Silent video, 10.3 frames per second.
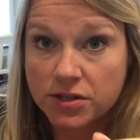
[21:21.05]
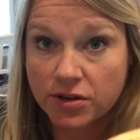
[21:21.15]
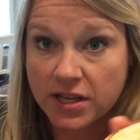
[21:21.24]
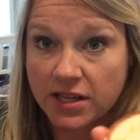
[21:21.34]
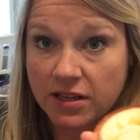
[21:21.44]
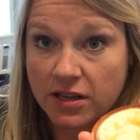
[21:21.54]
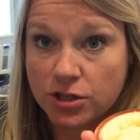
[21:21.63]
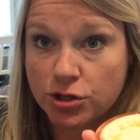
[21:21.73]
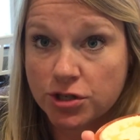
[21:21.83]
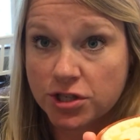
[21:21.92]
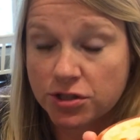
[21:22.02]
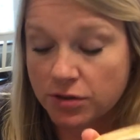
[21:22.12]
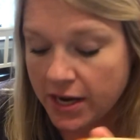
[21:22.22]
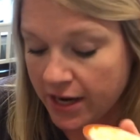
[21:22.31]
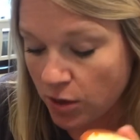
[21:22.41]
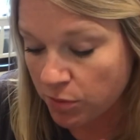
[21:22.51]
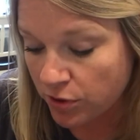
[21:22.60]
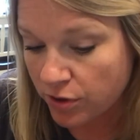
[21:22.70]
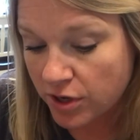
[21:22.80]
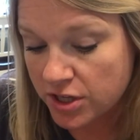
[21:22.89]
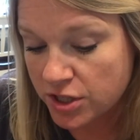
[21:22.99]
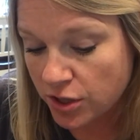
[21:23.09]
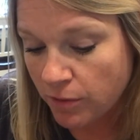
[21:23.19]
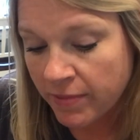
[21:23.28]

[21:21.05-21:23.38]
or anything like a traditional can opener can do.